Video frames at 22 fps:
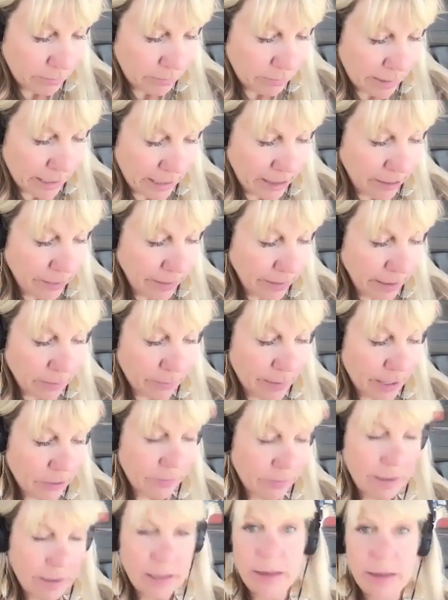anything
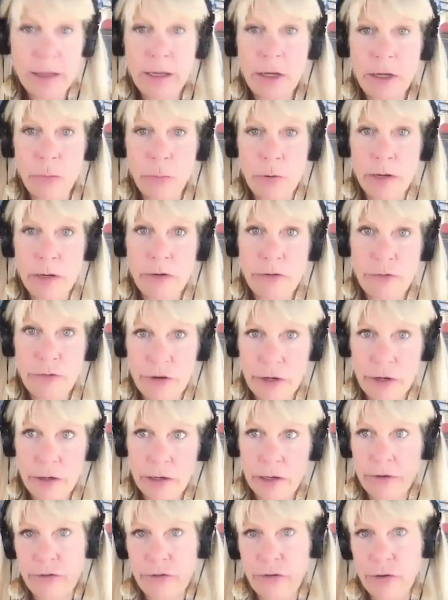about that that you want to
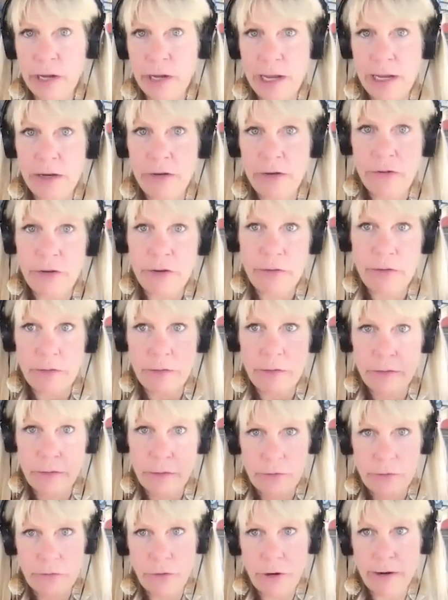share because you kind of just
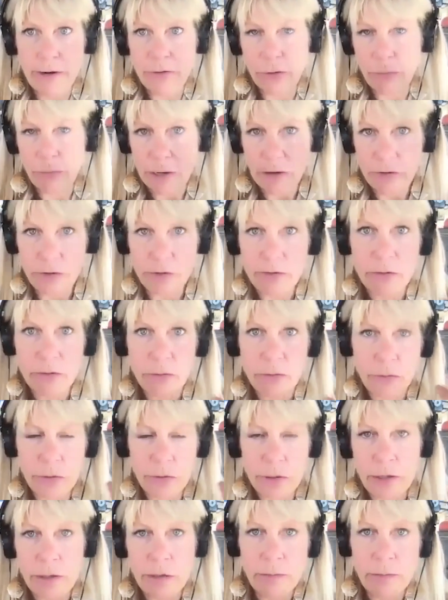your transformation
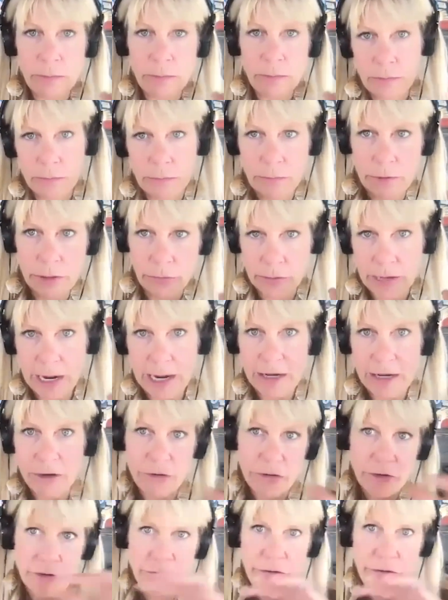story you kind
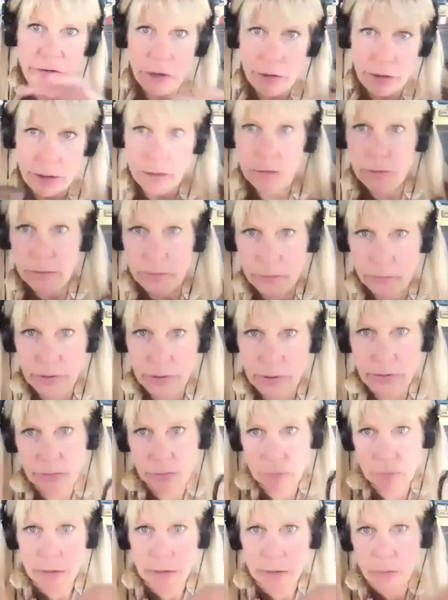of just shared it
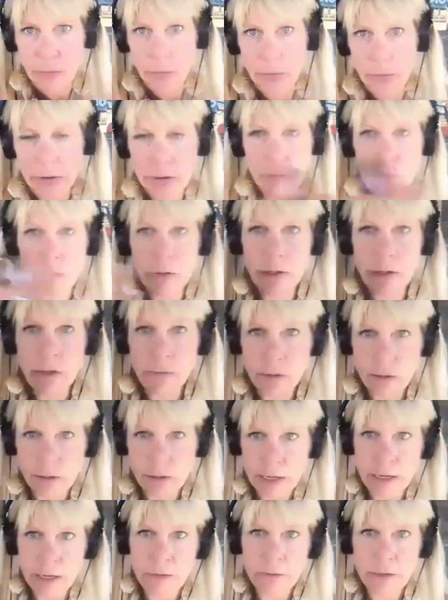with where you were and where you are
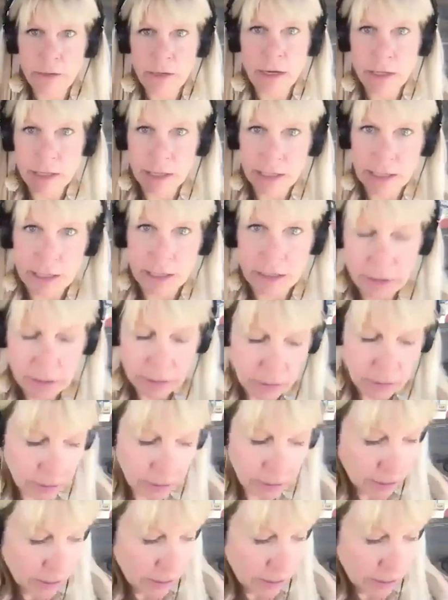now and how you got there